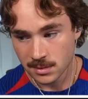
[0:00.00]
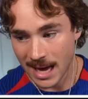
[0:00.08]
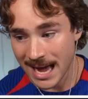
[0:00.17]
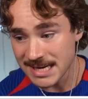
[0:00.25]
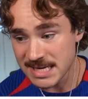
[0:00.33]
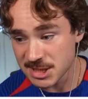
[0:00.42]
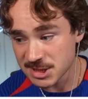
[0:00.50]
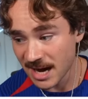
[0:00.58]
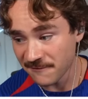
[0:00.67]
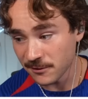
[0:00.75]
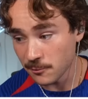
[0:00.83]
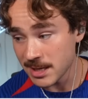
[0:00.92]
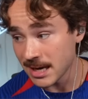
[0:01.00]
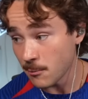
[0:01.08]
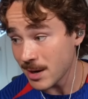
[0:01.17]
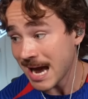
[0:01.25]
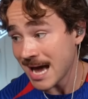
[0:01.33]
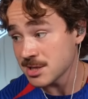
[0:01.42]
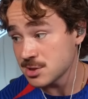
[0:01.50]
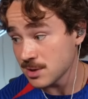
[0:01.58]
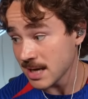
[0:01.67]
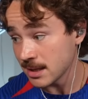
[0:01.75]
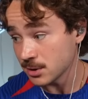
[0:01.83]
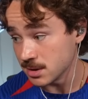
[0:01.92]
I need this guy for the weekend. We got to do
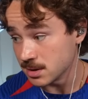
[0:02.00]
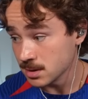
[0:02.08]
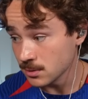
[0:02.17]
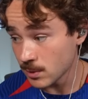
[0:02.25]
the England.